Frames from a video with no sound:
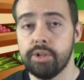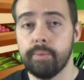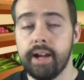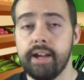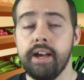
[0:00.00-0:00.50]

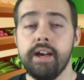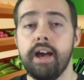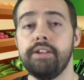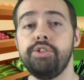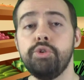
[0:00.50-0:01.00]
array,
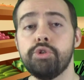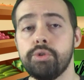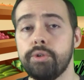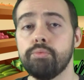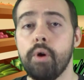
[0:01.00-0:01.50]
and you
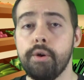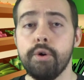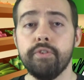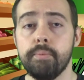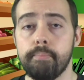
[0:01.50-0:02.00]
should run
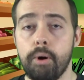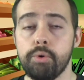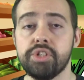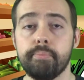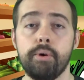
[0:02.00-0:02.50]
over
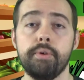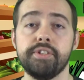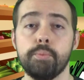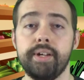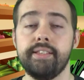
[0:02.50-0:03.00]
most
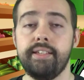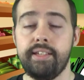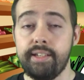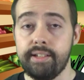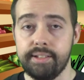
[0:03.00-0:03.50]
opponents with
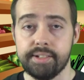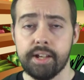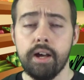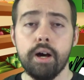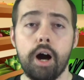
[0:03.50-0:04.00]
ease.
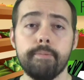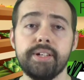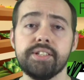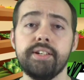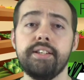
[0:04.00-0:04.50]

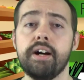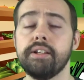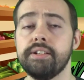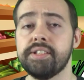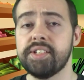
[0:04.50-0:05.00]
Obviously not
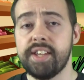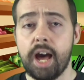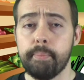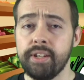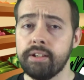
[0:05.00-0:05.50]
a
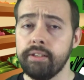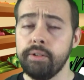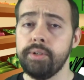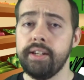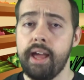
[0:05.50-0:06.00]
snap
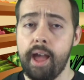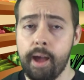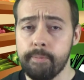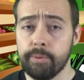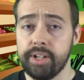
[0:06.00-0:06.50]
include in
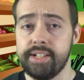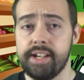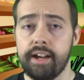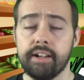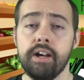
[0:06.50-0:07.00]
every
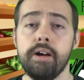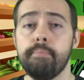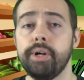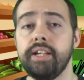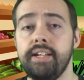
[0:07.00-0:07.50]
deck,
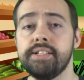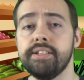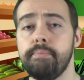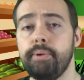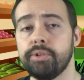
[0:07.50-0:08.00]
but
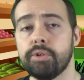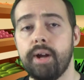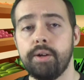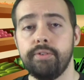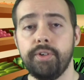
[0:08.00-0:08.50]
easily built
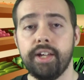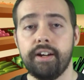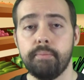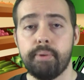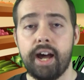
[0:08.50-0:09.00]
around if you get
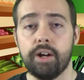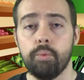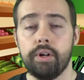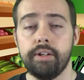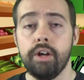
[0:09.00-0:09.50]
it in pack
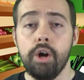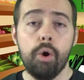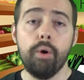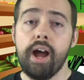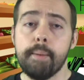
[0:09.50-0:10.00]
1,
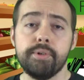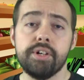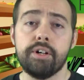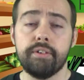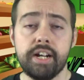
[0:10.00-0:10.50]
or happen to
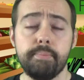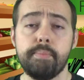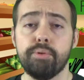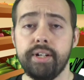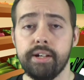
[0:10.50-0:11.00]
already be
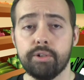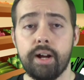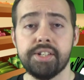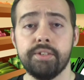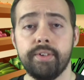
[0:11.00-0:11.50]
pretty
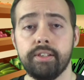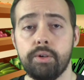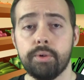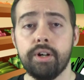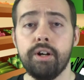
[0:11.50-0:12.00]
aggressive and
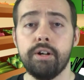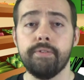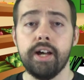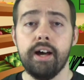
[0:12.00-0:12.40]
low curve